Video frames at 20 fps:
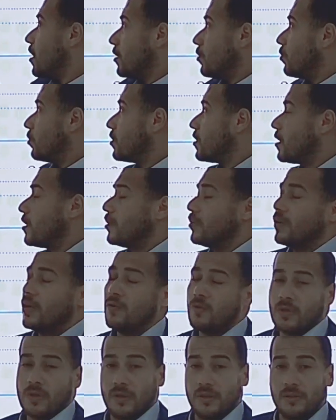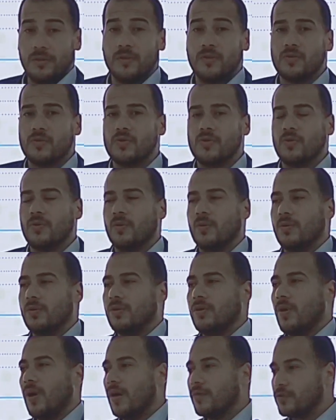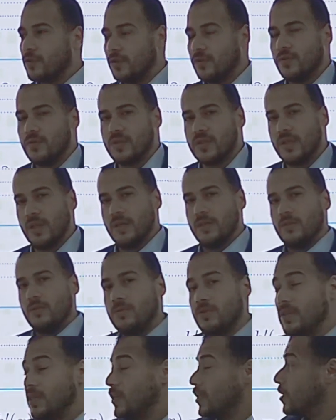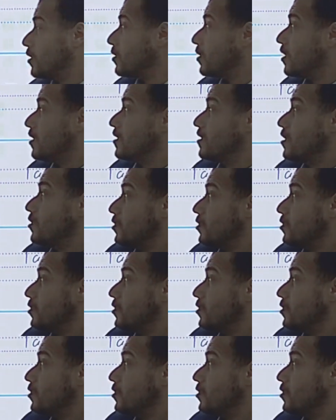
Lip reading: and cotangent in our calculator, so you have to understand cosecant is the